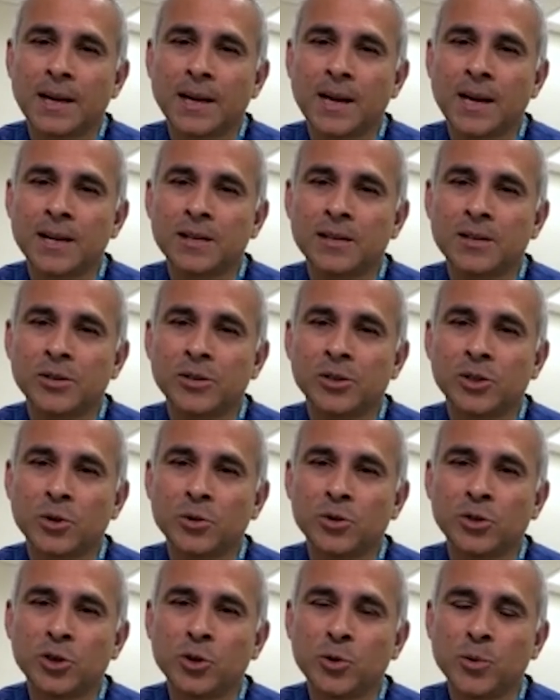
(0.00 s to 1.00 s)
And
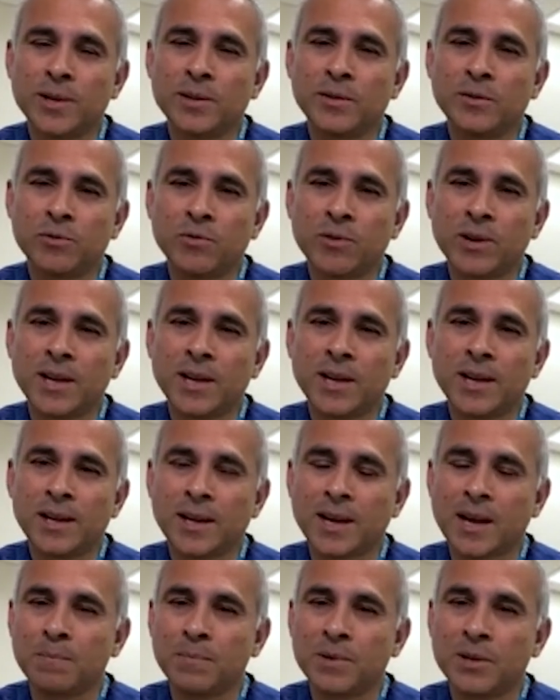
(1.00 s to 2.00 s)
so 2 and 3
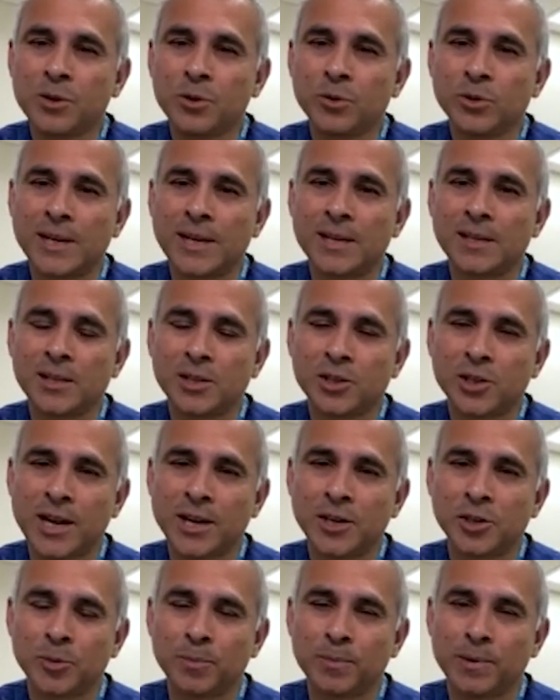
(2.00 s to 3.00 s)
can be used
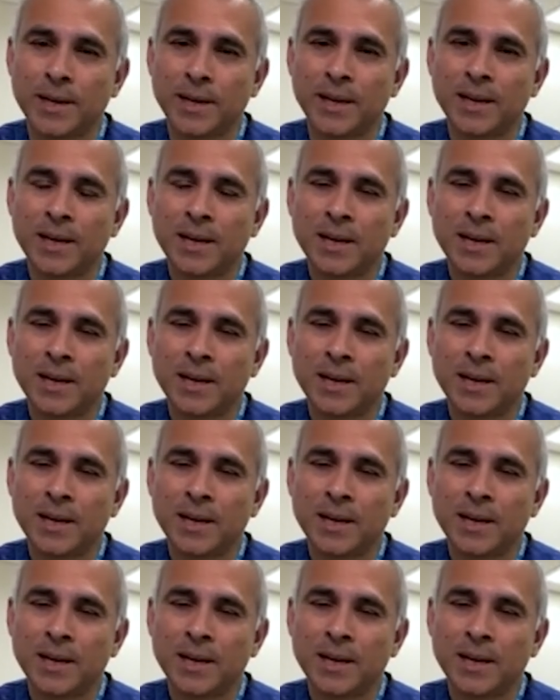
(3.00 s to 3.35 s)
interchangeably.